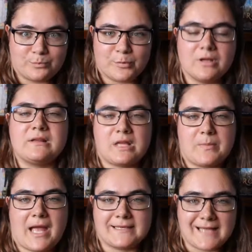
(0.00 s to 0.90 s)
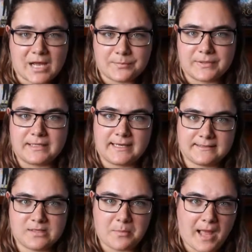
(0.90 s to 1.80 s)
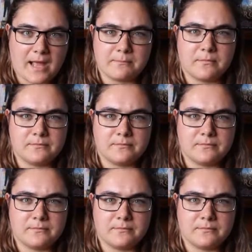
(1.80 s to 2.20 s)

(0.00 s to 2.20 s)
build their band up and get their